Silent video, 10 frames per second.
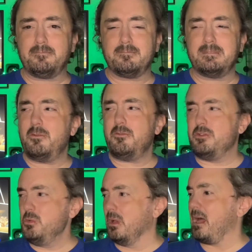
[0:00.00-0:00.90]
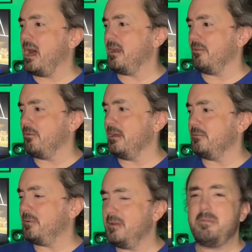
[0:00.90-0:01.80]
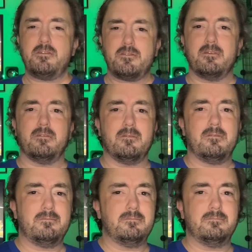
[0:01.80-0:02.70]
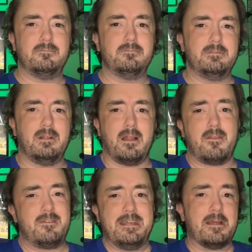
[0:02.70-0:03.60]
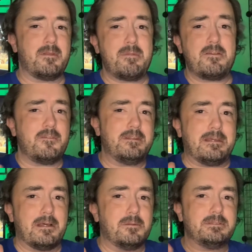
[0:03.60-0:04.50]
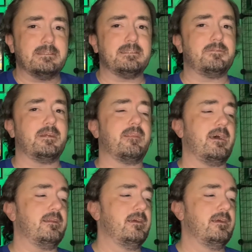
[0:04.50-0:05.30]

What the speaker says: They don't do a lot of the rides, but they mention a lot of teacups. They mention teacups and stuff like that.